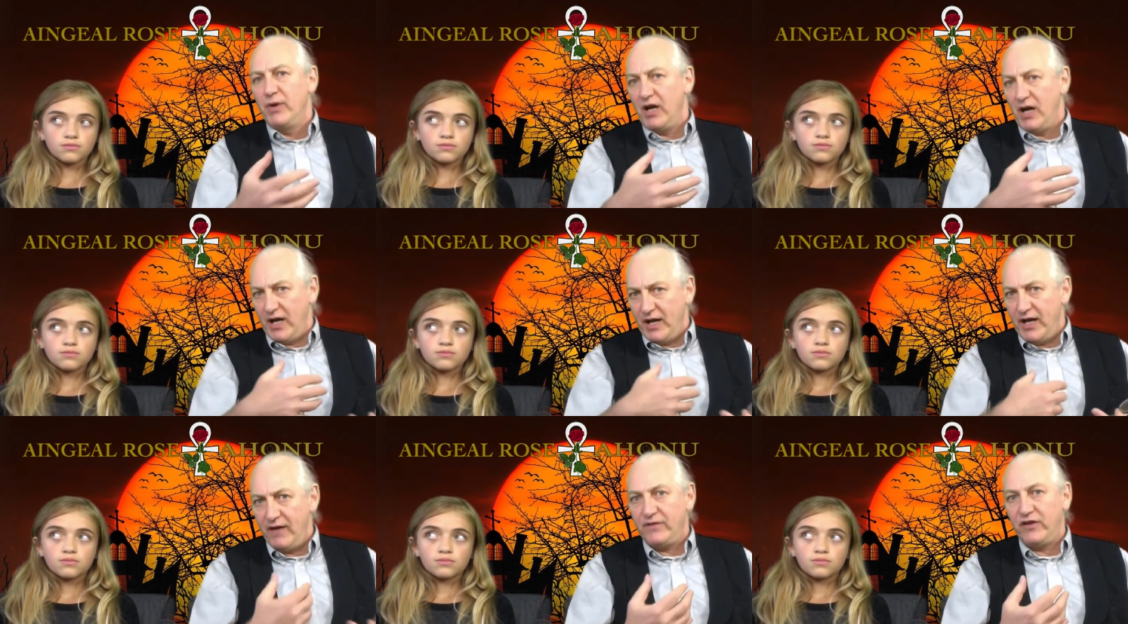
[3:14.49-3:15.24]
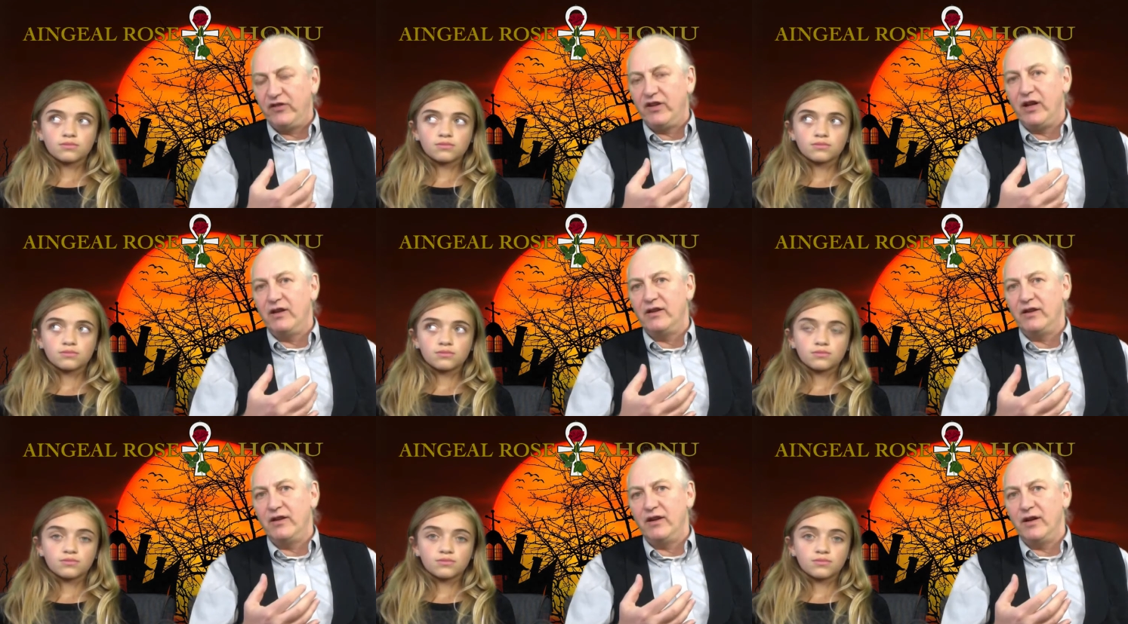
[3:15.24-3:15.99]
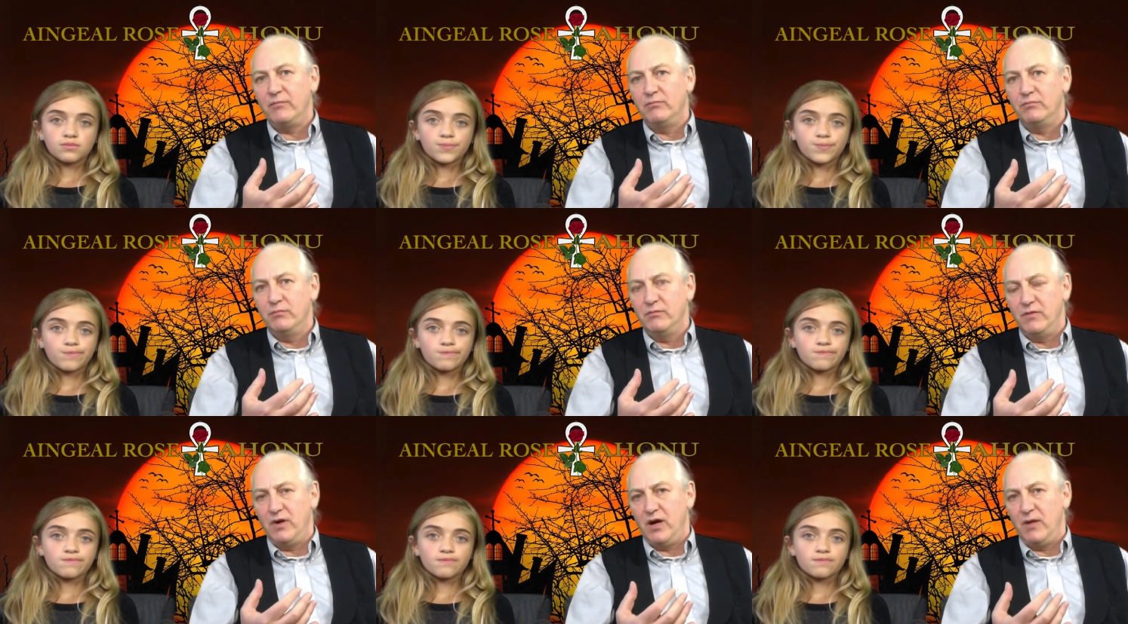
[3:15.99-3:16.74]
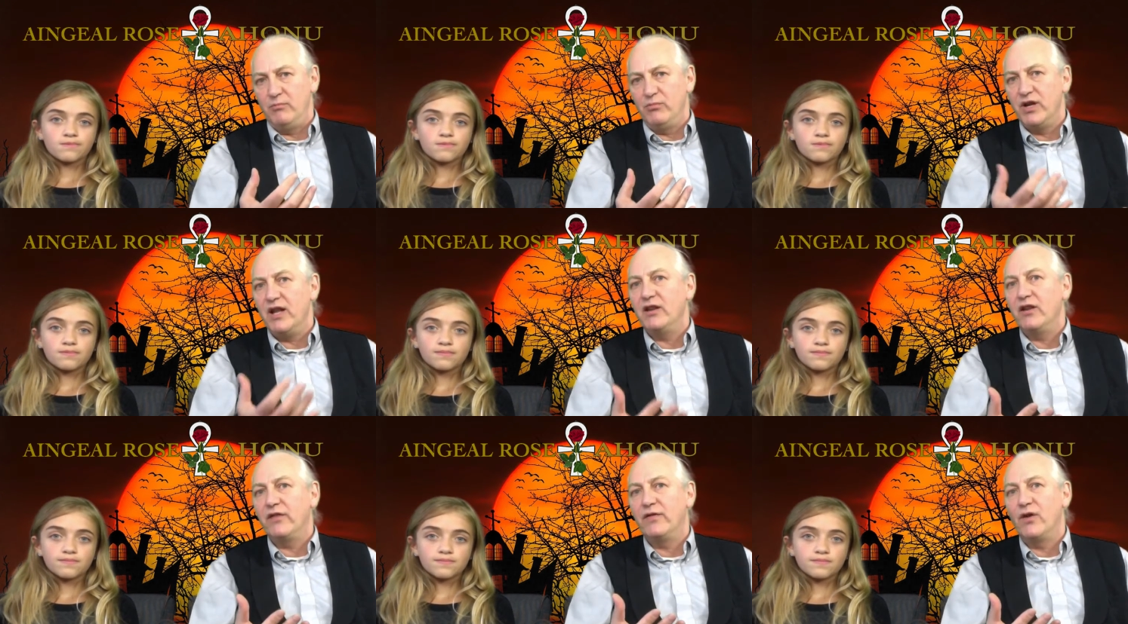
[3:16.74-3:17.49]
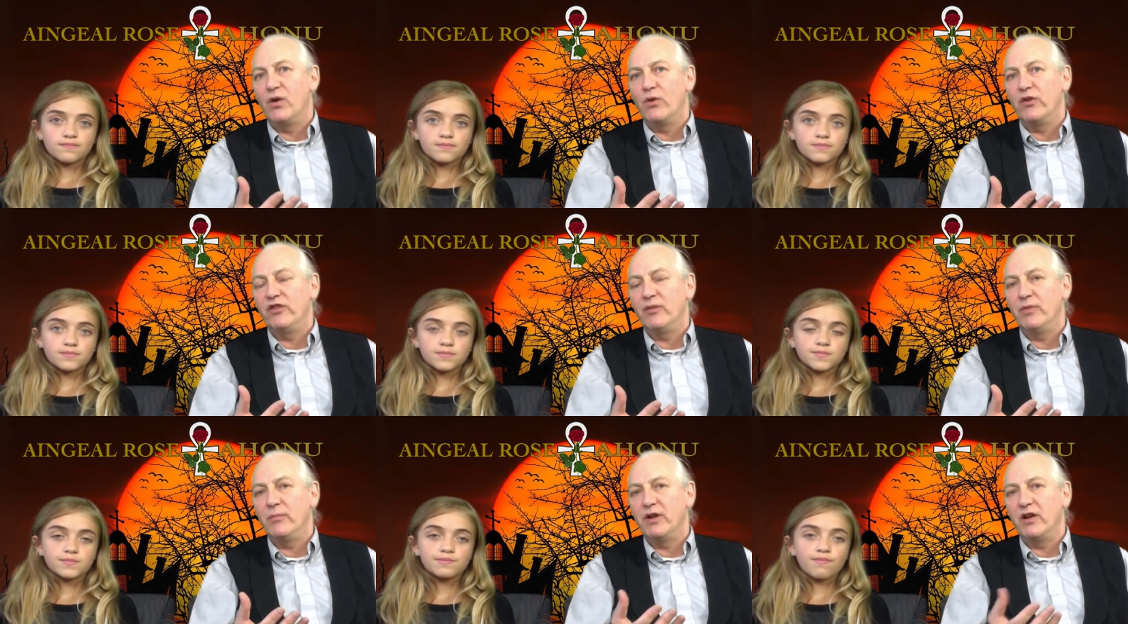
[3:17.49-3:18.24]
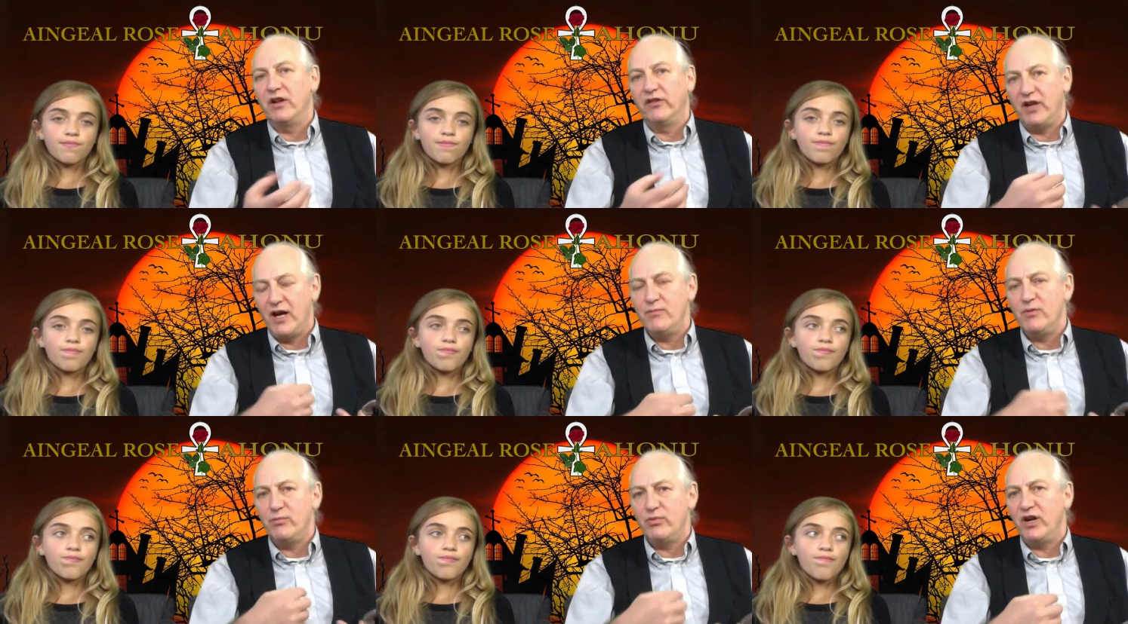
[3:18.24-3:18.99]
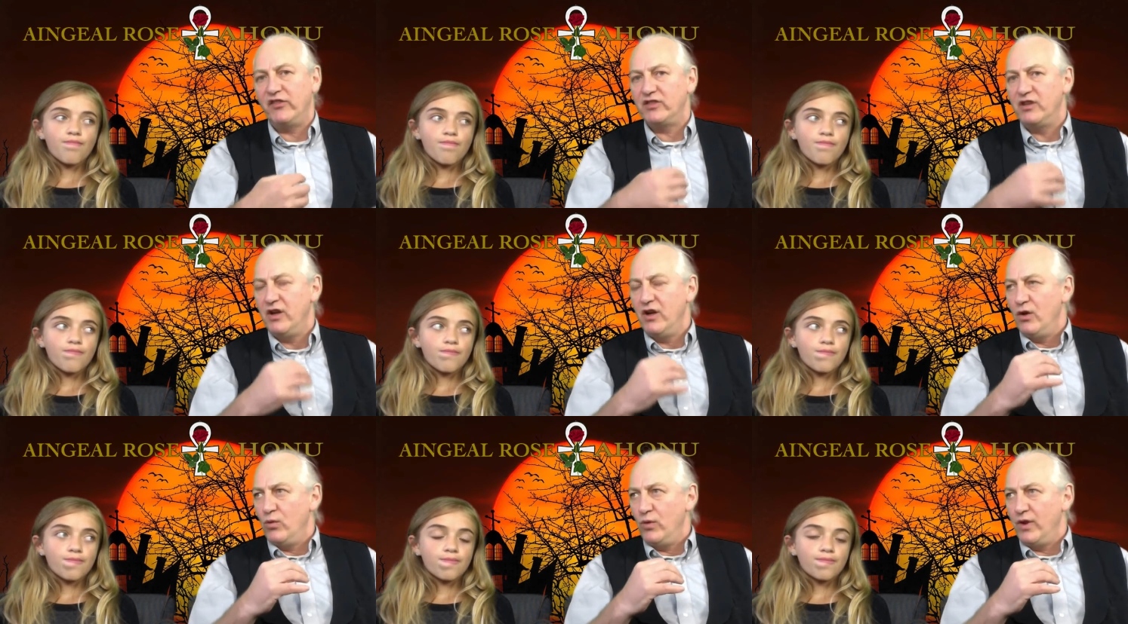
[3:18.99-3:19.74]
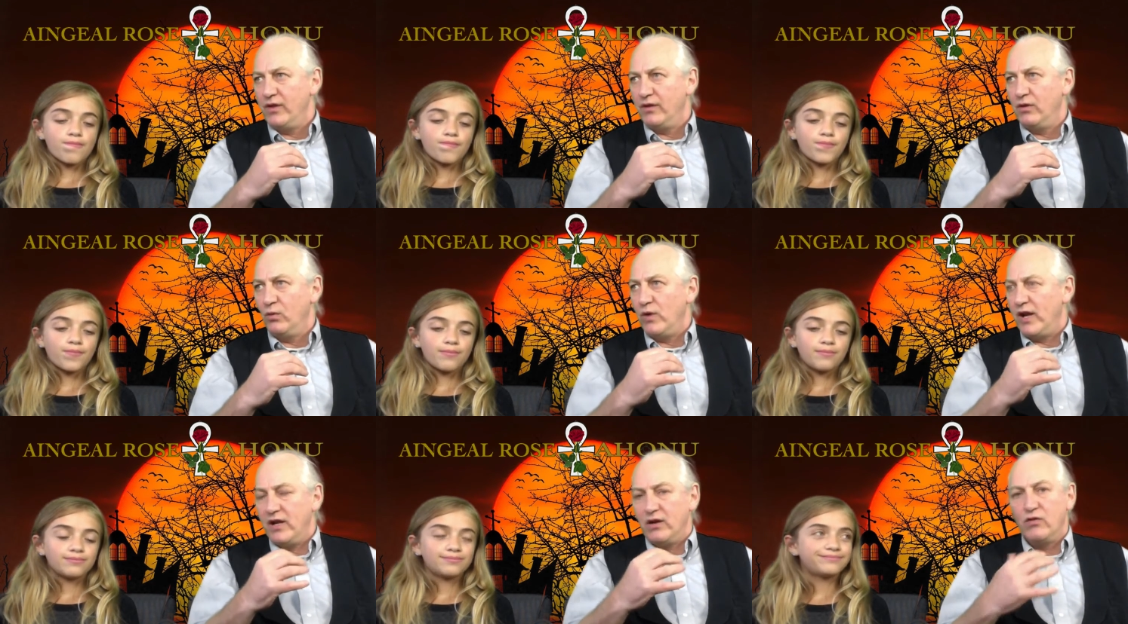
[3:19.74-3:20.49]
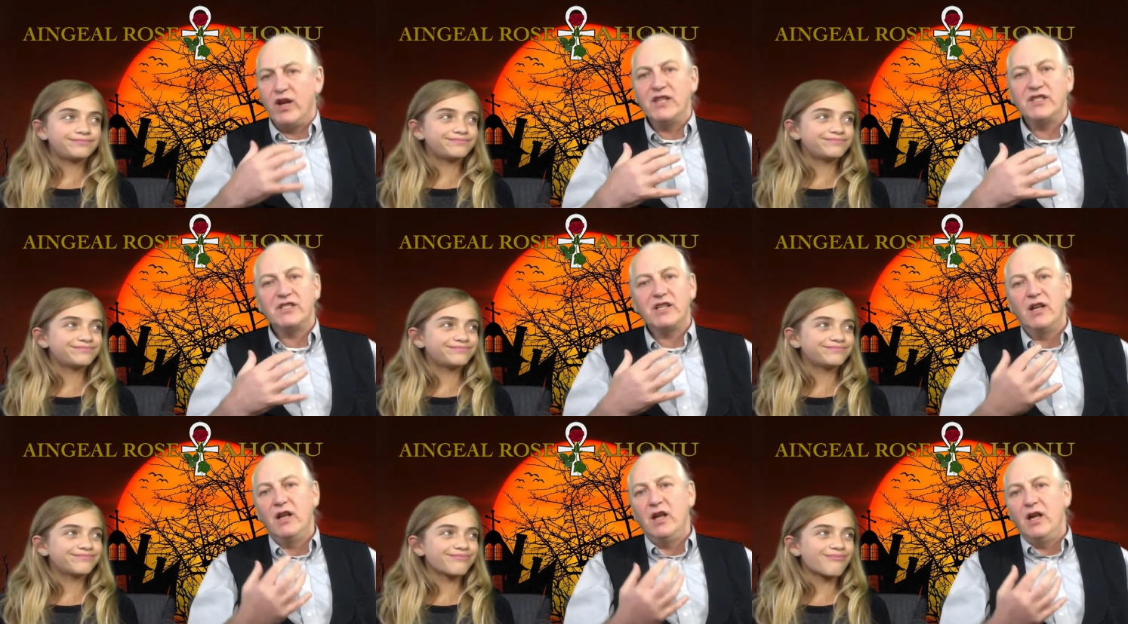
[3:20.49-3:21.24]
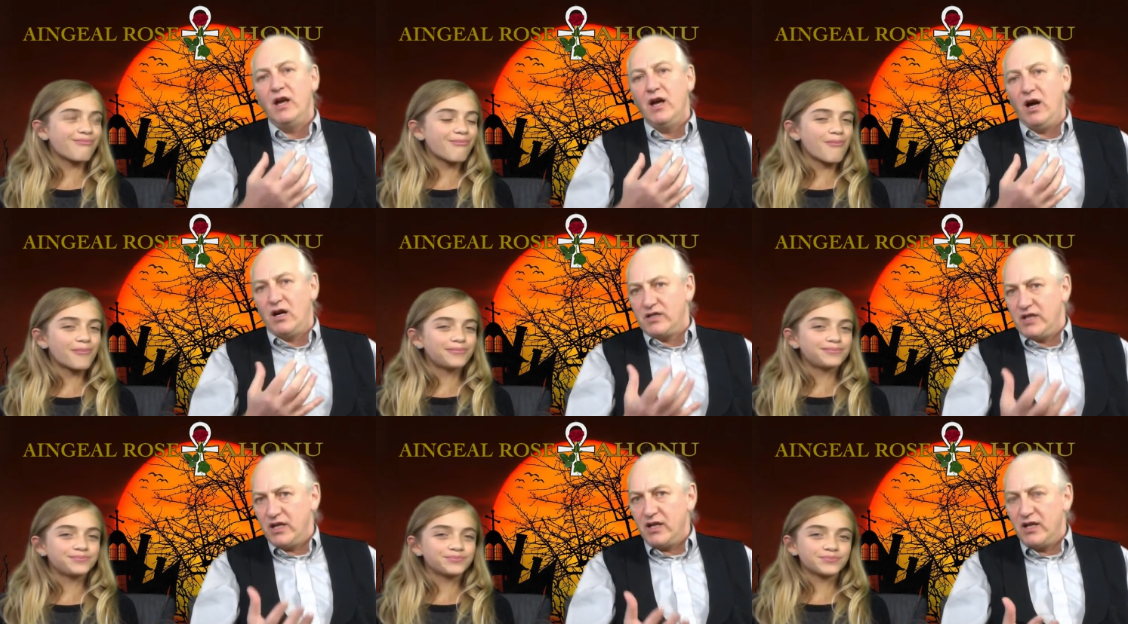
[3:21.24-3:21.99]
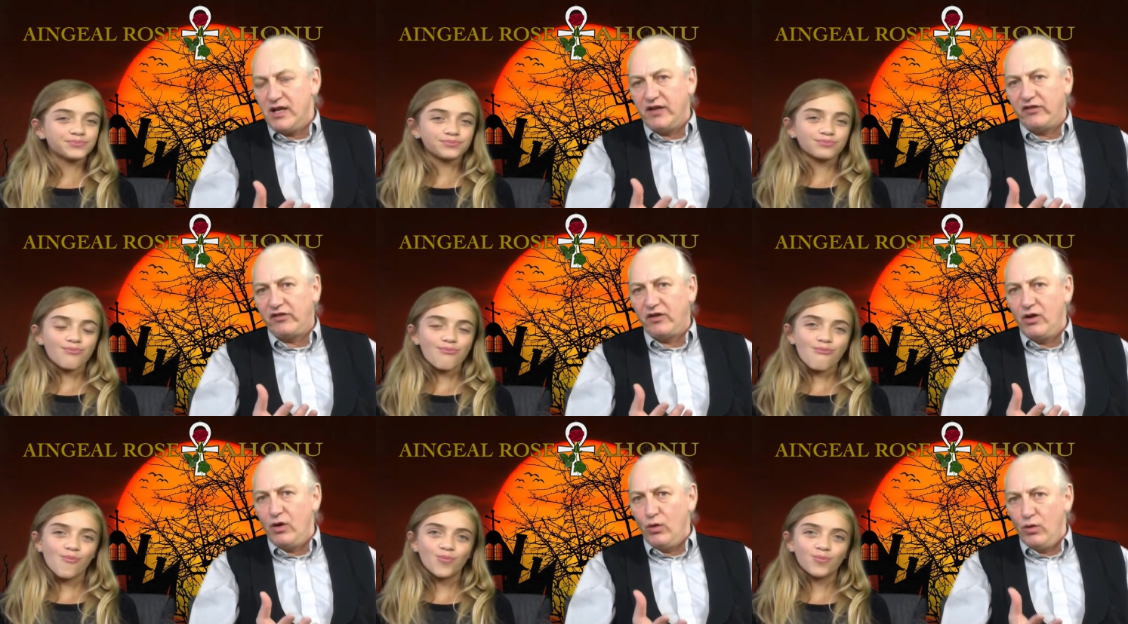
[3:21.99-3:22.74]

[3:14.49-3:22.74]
Speaker 1: but I have to say that I'm, I'm bringing this forward simply because I'm impressed with the way Grace articulates